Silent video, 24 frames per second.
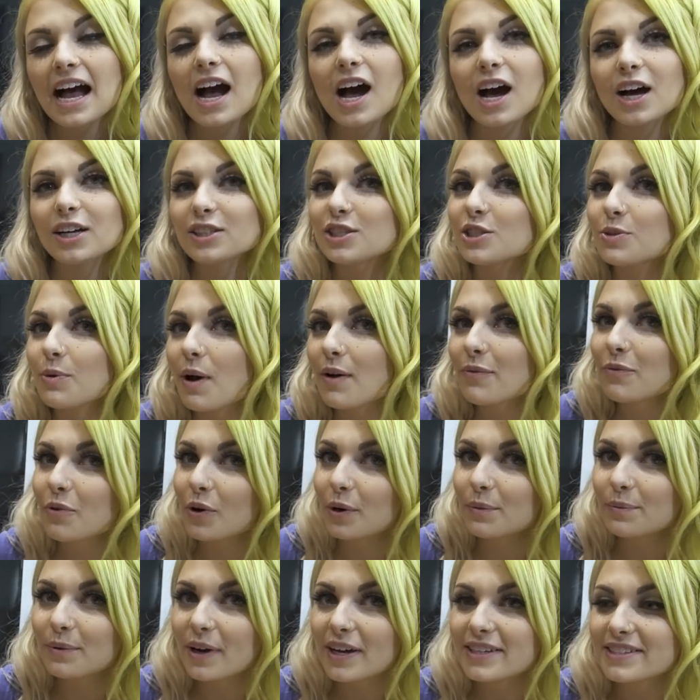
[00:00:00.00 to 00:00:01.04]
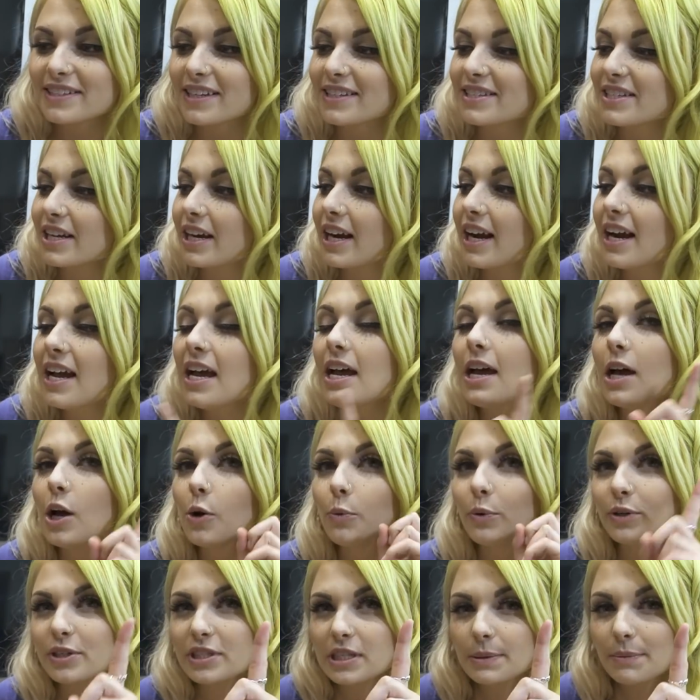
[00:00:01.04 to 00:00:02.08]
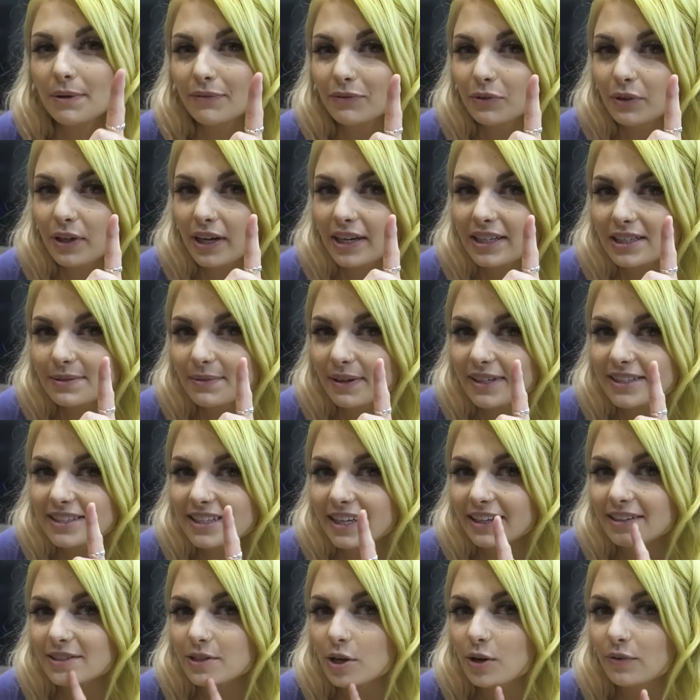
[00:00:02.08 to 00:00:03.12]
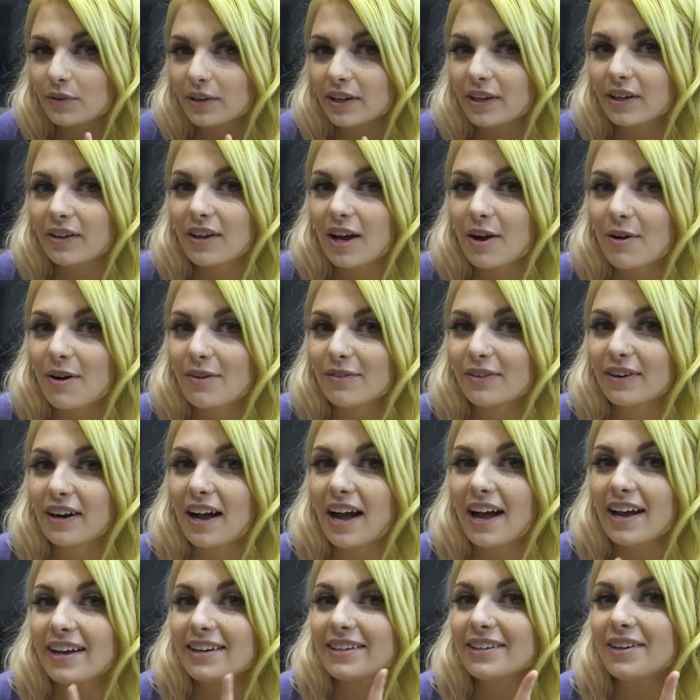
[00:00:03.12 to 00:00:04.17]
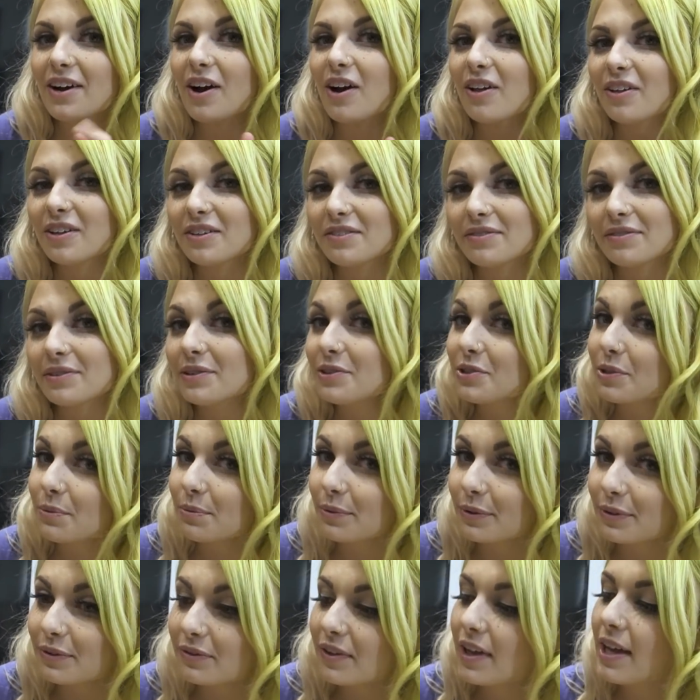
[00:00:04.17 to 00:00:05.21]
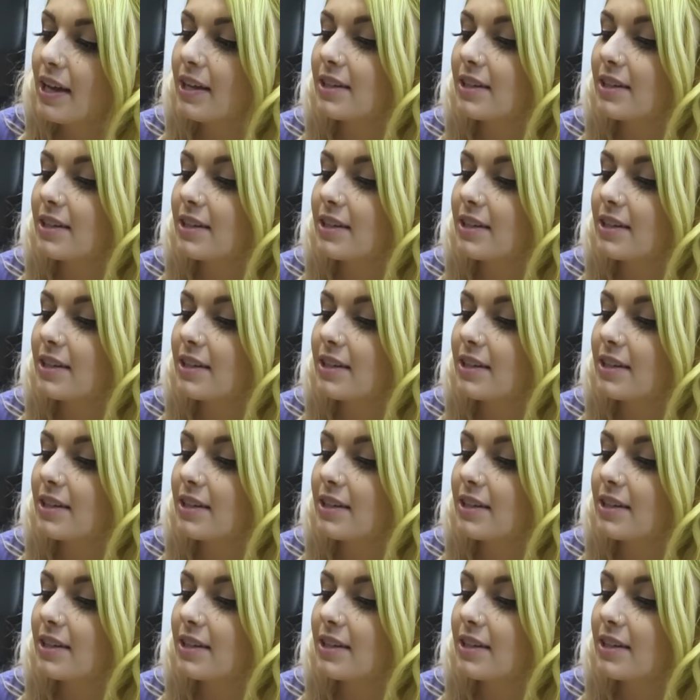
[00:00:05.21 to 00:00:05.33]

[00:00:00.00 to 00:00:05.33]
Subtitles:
12-core processor, which some of you guys might say is overkill. However, I call it future-proof.